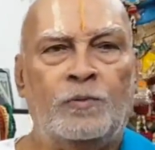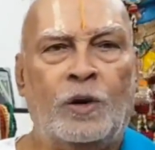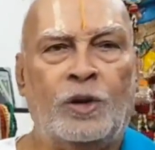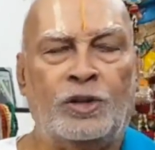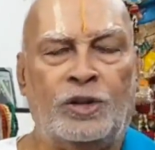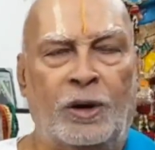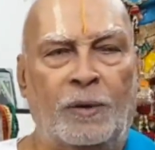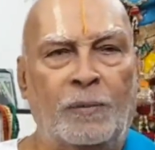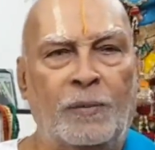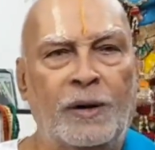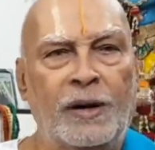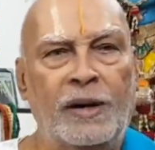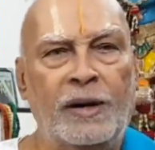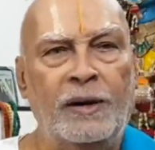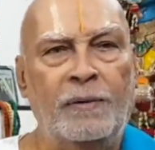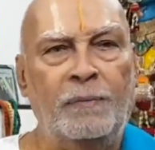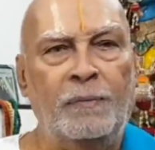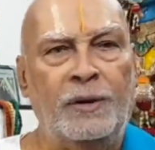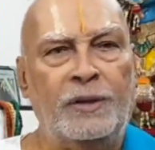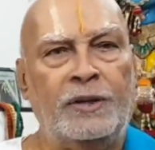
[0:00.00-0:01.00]

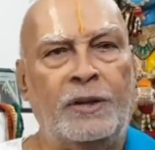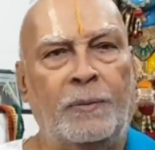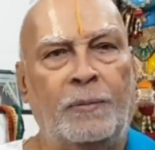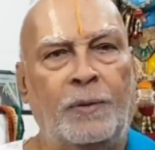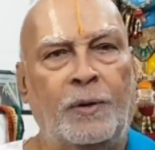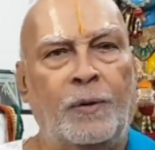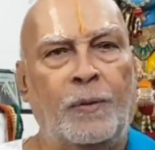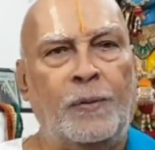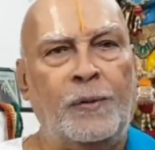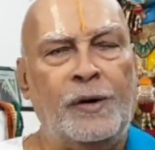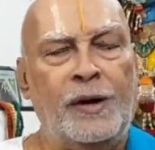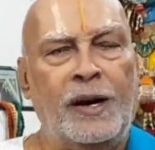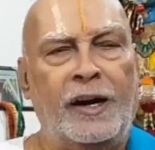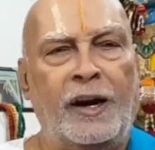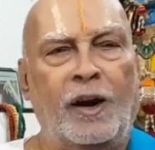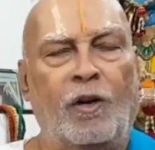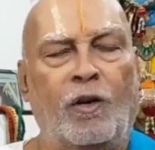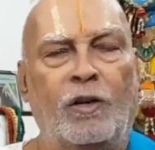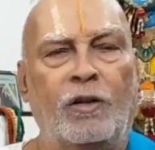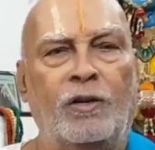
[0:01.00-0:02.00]
somebody
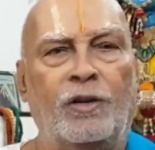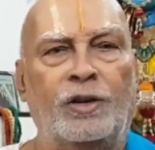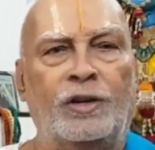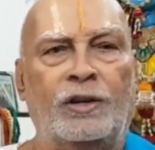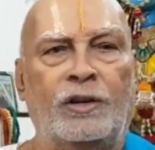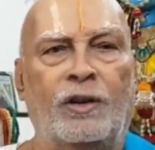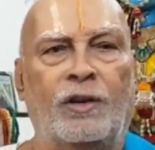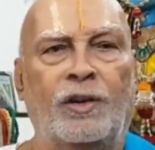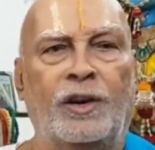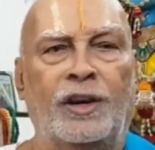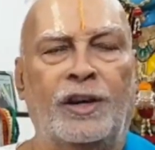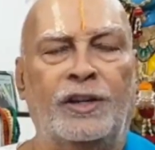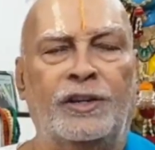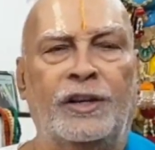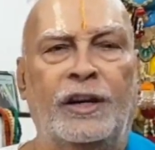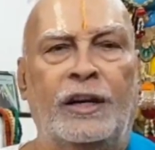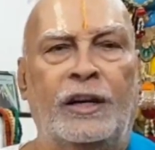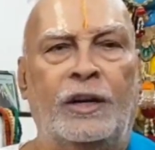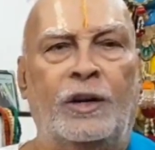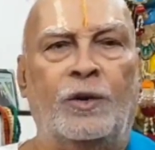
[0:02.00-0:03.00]
misappropriated all those stories
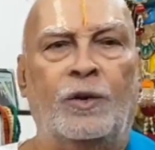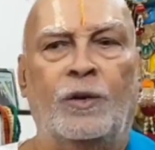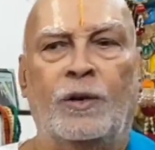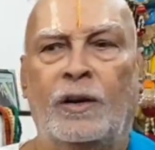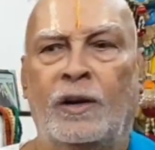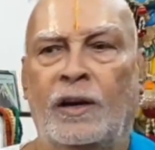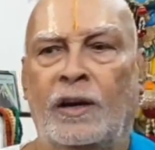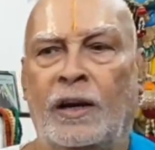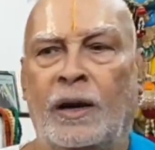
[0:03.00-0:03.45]
into